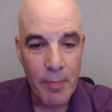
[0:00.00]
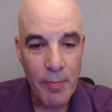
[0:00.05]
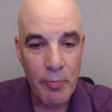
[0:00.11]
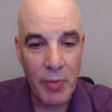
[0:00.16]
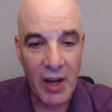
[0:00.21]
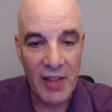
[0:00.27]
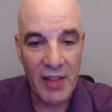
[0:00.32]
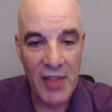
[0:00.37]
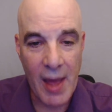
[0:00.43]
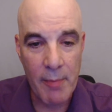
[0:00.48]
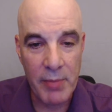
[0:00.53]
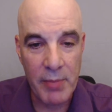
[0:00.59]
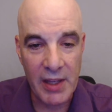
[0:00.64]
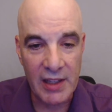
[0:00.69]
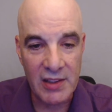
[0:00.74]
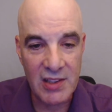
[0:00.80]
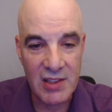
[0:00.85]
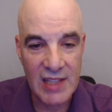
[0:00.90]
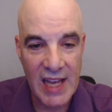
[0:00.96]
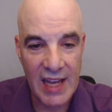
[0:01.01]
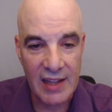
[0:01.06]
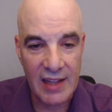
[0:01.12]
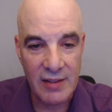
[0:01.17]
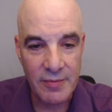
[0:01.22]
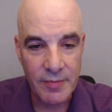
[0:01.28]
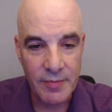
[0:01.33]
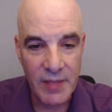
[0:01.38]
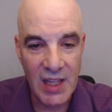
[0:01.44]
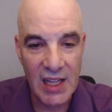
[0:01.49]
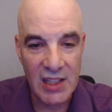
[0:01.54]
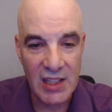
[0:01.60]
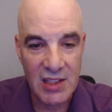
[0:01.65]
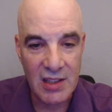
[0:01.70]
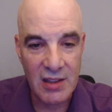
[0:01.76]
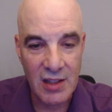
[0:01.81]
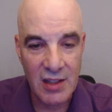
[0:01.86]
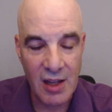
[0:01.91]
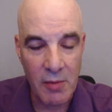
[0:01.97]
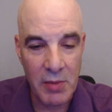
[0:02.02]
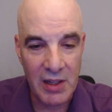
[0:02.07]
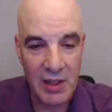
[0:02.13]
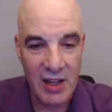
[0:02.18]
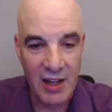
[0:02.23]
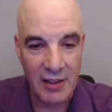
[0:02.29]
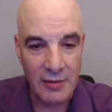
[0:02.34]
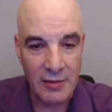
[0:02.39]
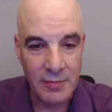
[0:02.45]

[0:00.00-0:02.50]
But that being said, it can be done.